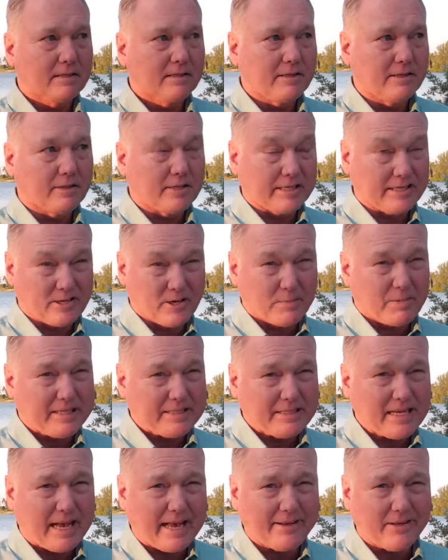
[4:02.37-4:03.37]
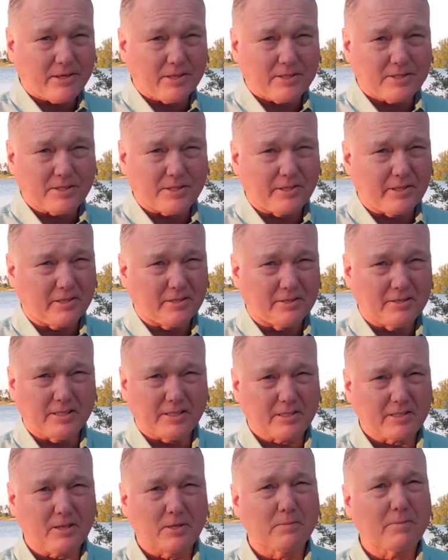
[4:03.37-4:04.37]
You can go by titles or you could
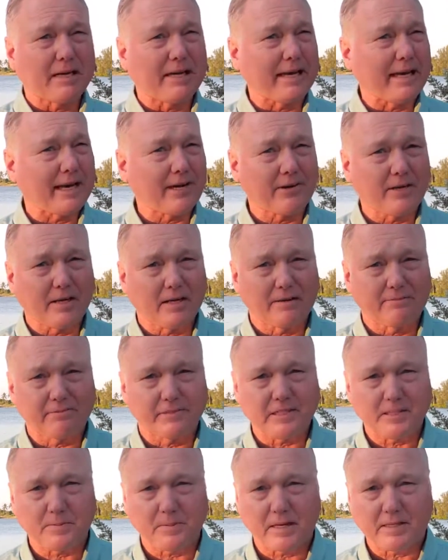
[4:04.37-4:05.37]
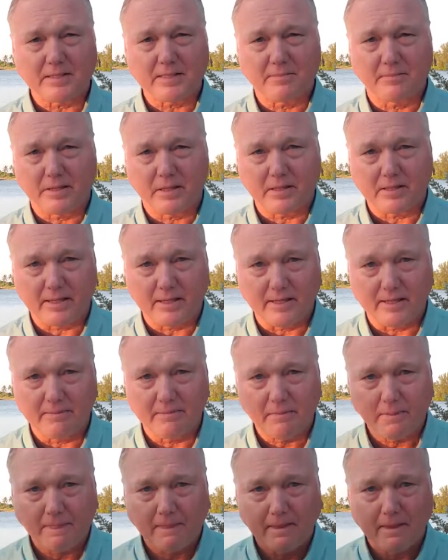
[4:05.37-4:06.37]
just go by area of responsibility.
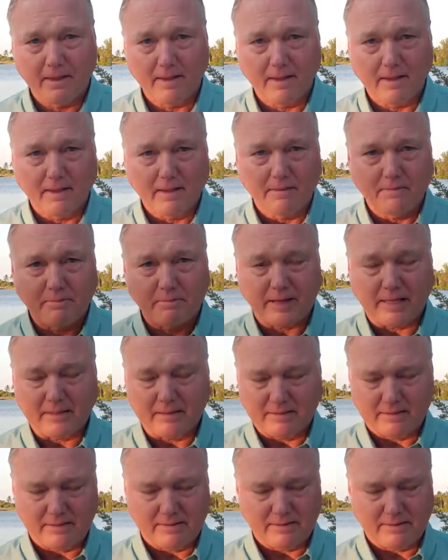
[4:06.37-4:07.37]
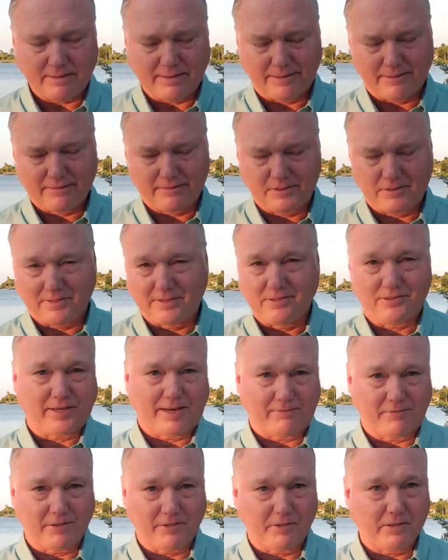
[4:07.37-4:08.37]
But, in
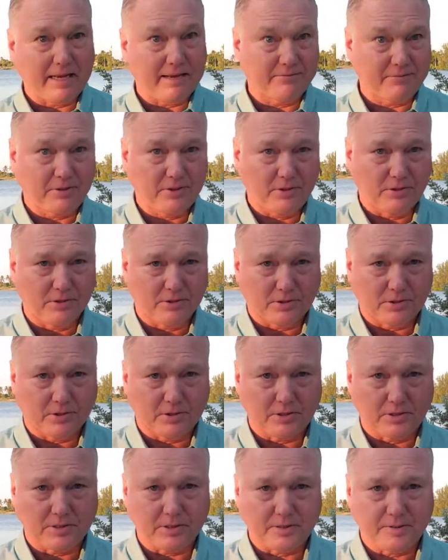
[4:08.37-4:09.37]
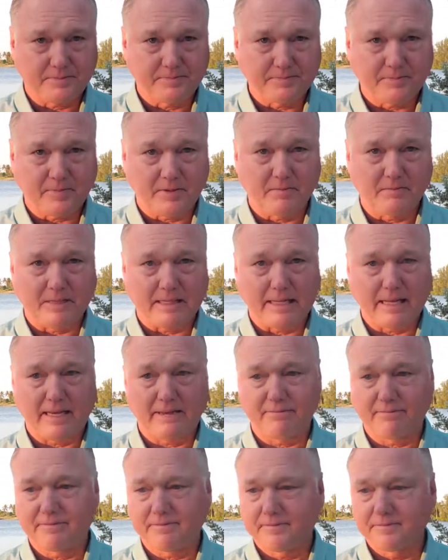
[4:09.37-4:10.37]
general, you have the users. You may
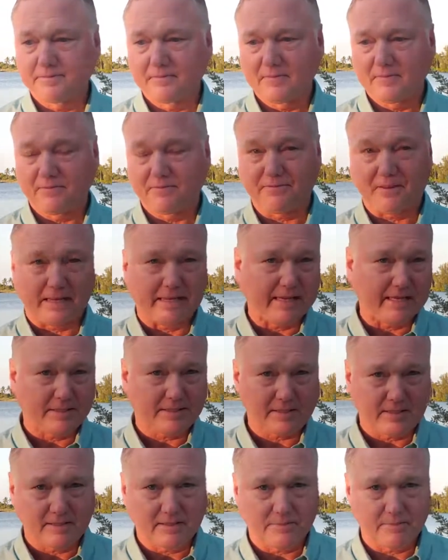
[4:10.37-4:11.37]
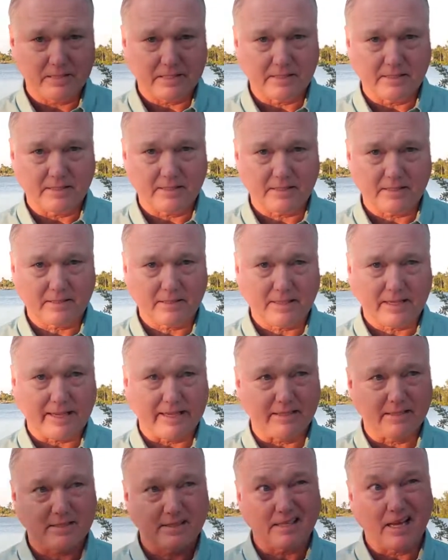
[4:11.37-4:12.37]
have finance on the business
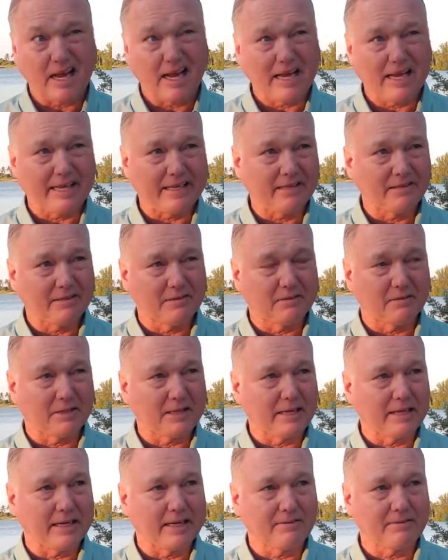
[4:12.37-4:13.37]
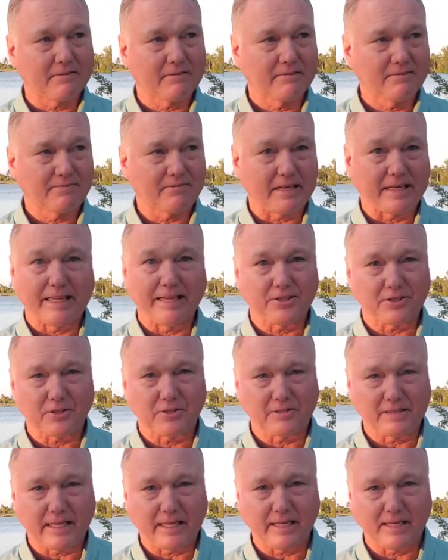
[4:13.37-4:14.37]
case side, looking at
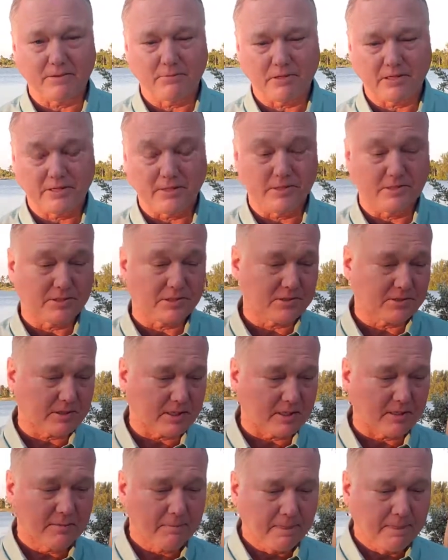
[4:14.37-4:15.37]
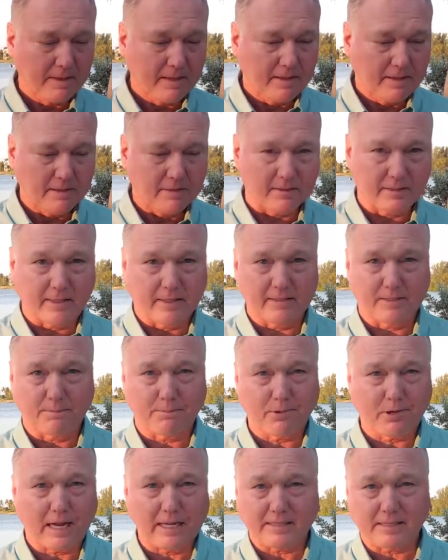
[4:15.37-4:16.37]
financial data where users are looking at the
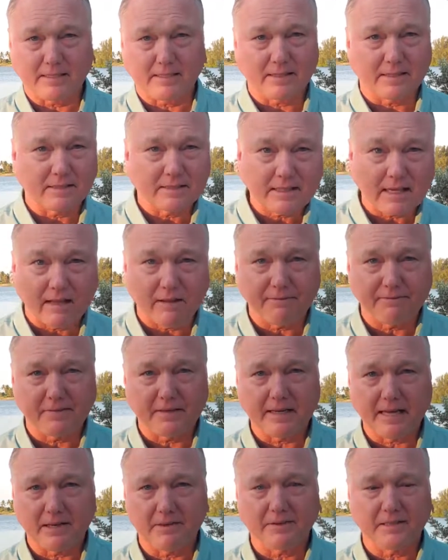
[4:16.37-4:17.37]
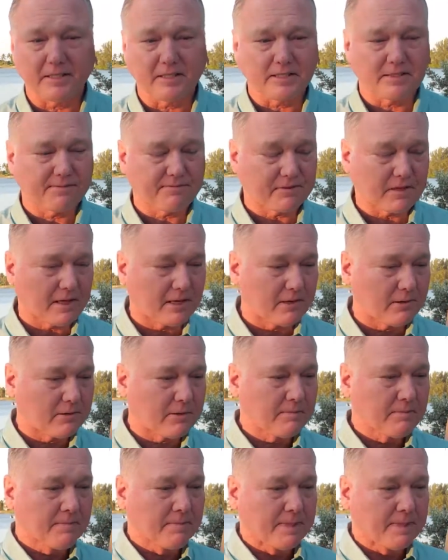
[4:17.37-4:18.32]
process itself and how things flow.